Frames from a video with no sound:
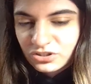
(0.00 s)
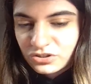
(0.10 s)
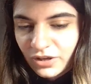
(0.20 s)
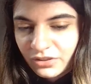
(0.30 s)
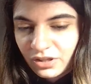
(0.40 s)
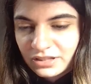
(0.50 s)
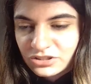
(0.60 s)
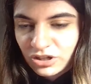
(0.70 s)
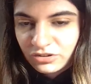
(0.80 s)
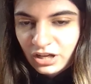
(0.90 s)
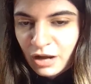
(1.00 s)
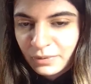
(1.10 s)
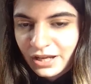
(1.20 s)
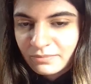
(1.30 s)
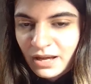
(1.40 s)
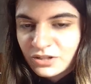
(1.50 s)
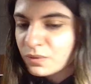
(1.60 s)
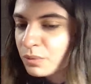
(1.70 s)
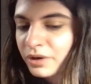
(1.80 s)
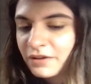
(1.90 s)
So I thought, let's try to complicate matters with
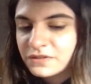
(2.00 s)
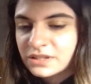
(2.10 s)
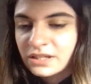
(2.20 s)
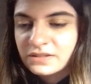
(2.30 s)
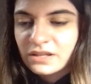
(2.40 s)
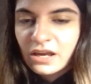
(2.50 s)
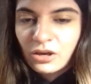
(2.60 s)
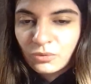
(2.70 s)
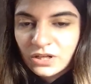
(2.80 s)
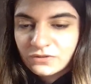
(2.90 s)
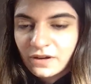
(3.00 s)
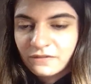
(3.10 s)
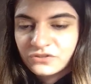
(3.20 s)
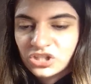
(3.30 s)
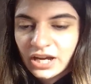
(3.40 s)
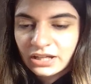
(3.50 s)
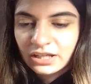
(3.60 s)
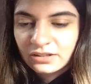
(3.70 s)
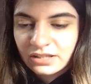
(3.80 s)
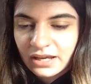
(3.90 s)
rook f6, queen h5 check,
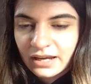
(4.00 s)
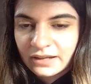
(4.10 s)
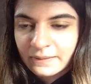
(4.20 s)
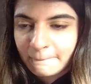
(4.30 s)
king d8,